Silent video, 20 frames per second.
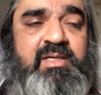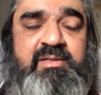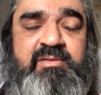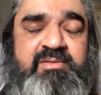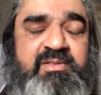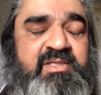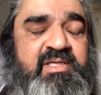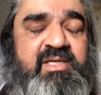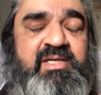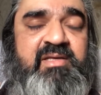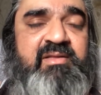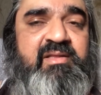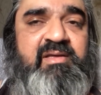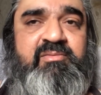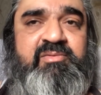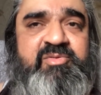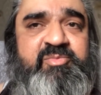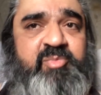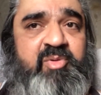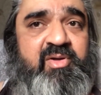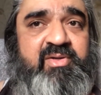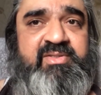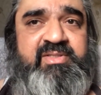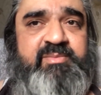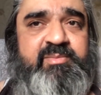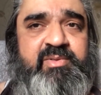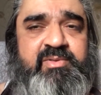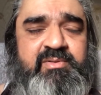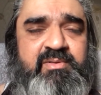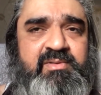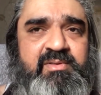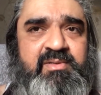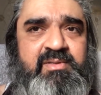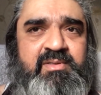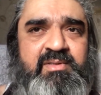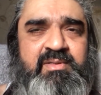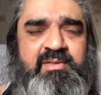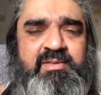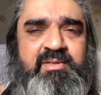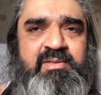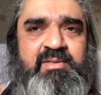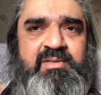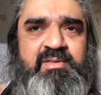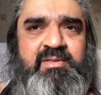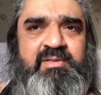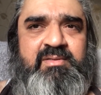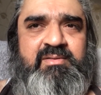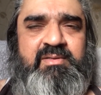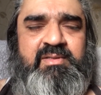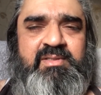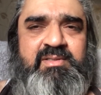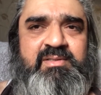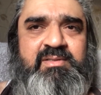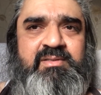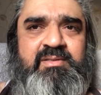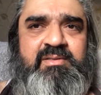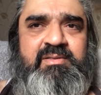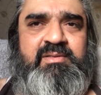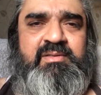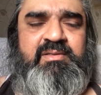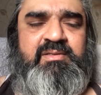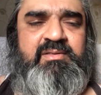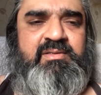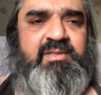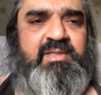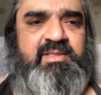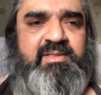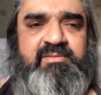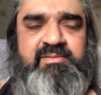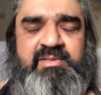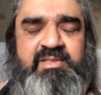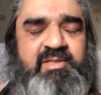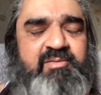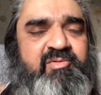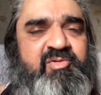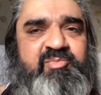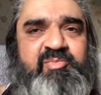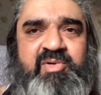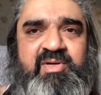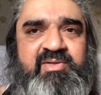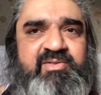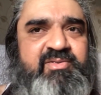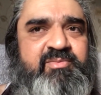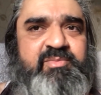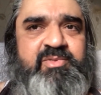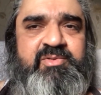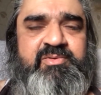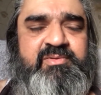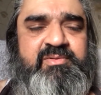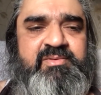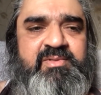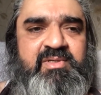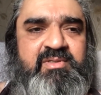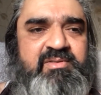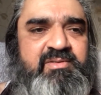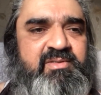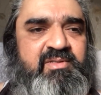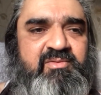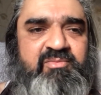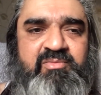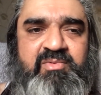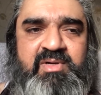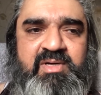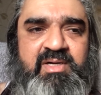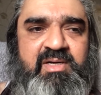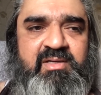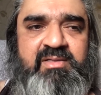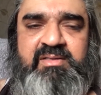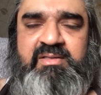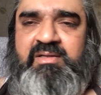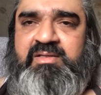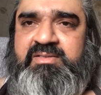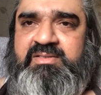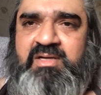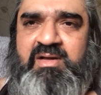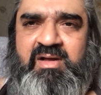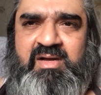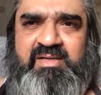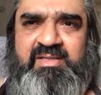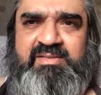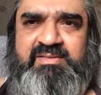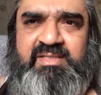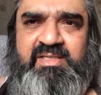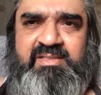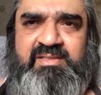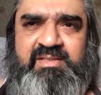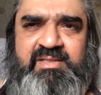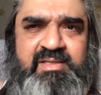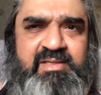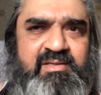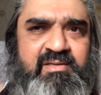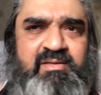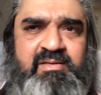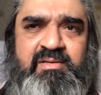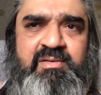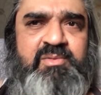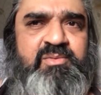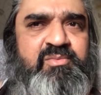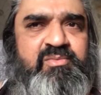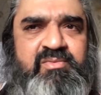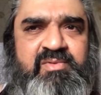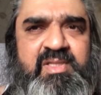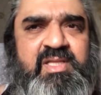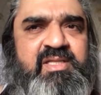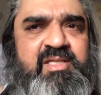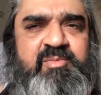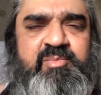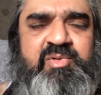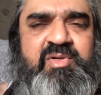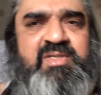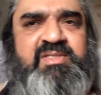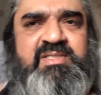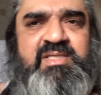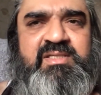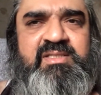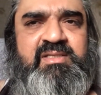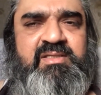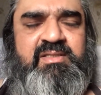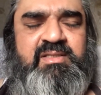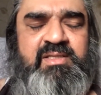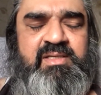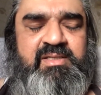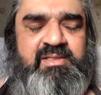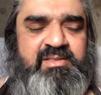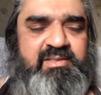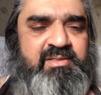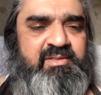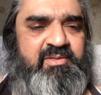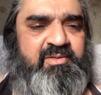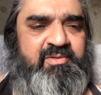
I don't think any of that was possible, right? I don't think it was possible. I couldn't have worked as hard as I did without the prosthetic leg.